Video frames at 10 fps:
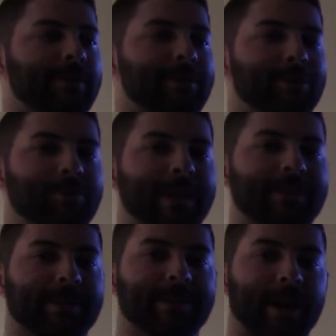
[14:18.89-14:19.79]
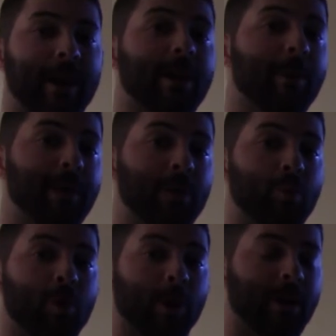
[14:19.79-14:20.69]
to basically sign up
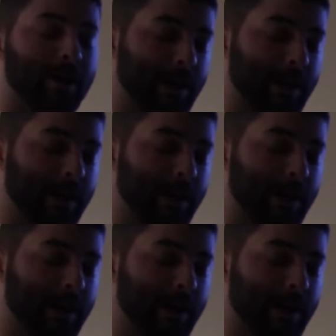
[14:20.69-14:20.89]
and work.